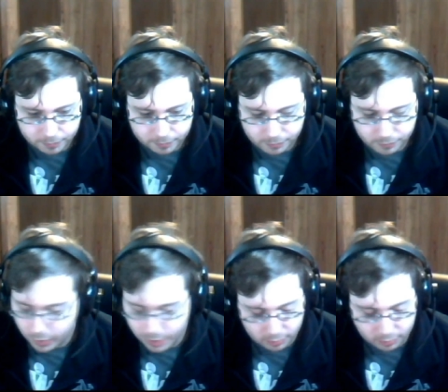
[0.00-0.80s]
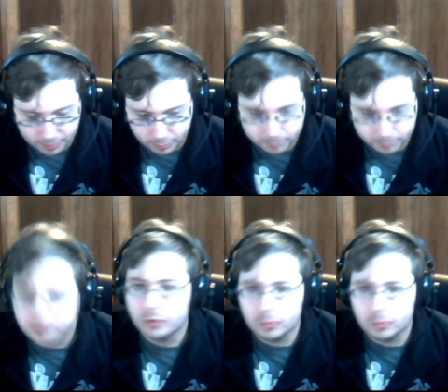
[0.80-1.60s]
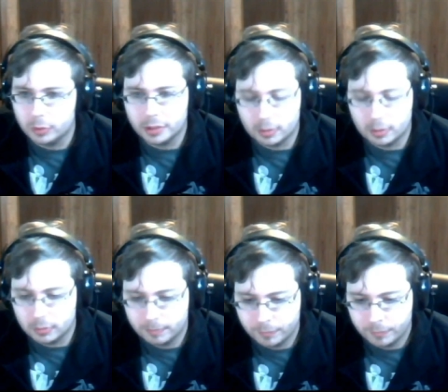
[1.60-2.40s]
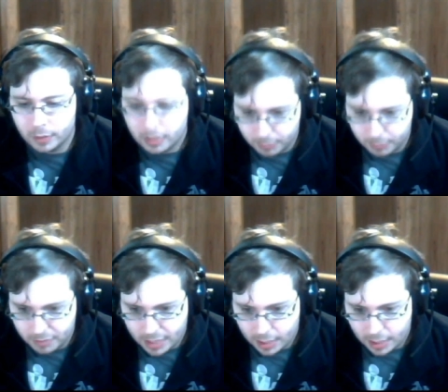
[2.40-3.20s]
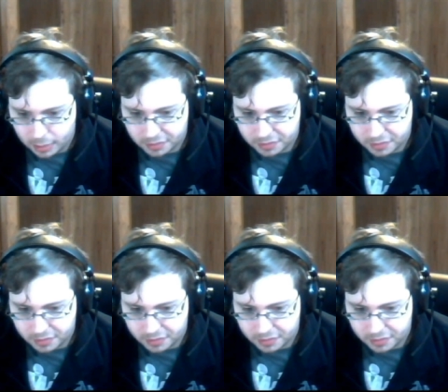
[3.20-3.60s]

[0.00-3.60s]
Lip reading: No, I can't remember. I should have wrote it down. Min-maxed.